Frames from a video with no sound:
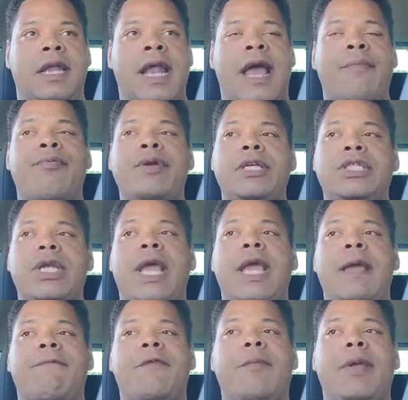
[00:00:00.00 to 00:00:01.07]
and I appreciate
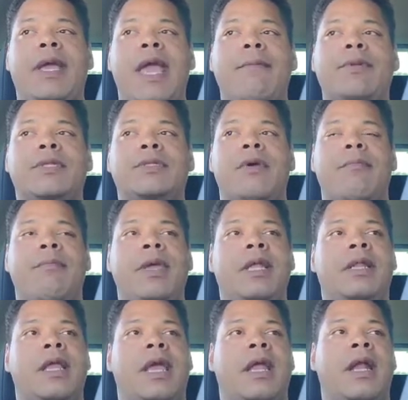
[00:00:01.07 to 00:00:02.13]
him for being able to
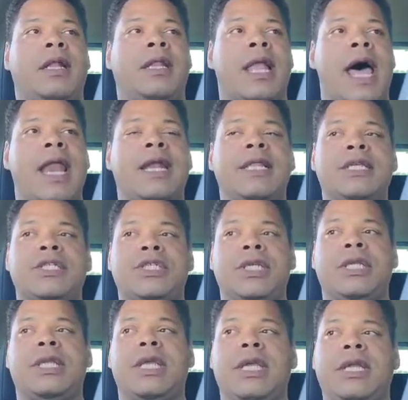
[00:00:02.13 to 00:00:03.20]
admit that a lot of the
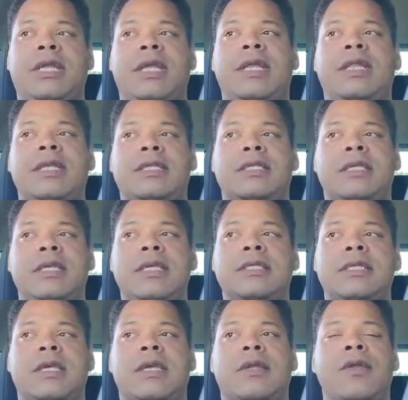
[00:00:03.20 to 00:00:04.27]
shit that he did this
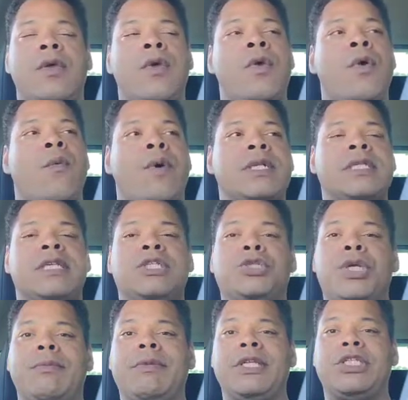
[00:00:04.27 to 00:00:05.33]
season was
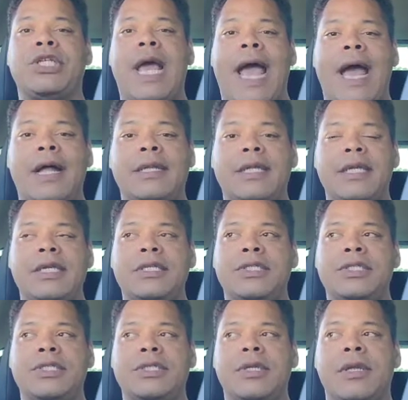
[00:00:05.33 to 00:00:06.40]
extremely
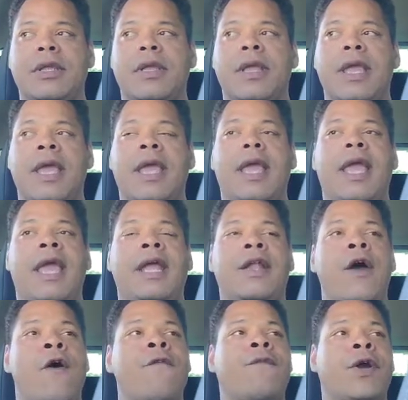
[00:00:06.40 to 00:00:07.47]
childish and
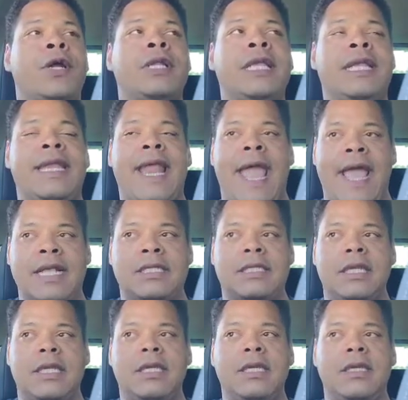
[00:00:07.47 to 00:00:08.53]
overtly
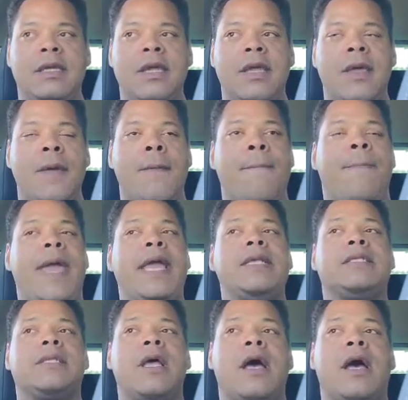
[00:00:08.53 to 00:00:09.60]
nasty
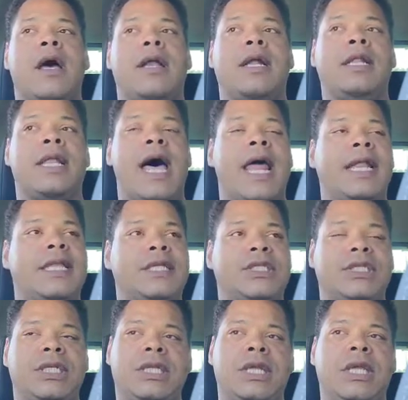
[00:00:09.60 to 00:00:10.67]
based on a lot of the
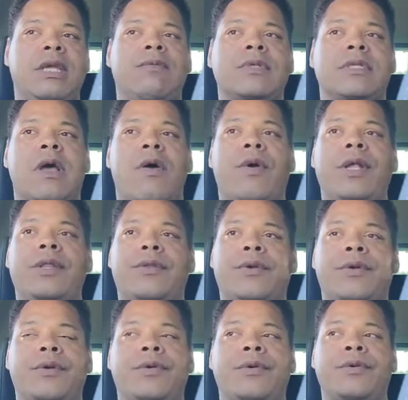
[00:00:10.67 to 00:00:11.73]
shit that he was going
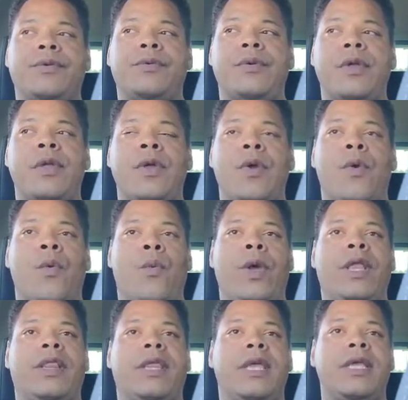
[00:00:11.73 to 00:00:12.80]
through
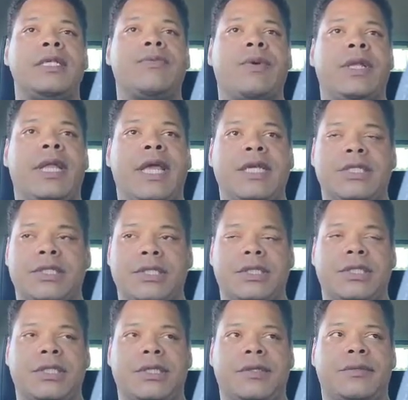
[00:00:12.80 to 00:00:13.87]
with his
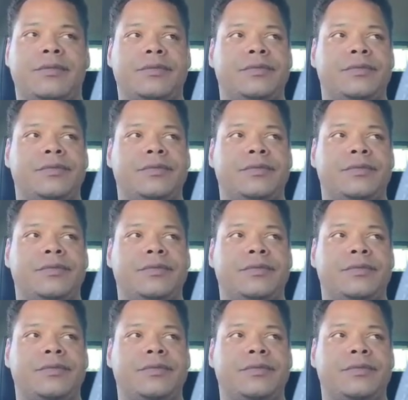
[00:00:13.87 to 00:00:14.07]
relationship.